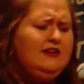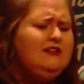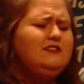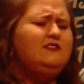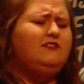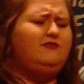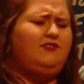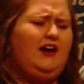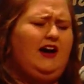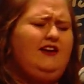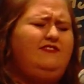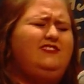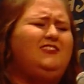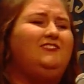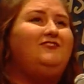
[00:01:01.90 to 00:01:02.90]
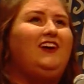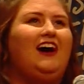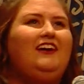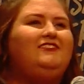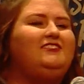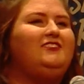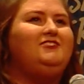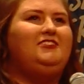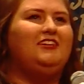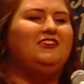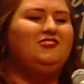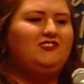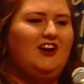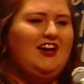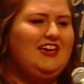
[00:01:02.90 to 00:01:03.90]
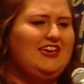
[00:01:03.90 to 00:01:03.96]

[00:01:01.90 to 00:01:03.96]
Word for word: Survive, survive so she can try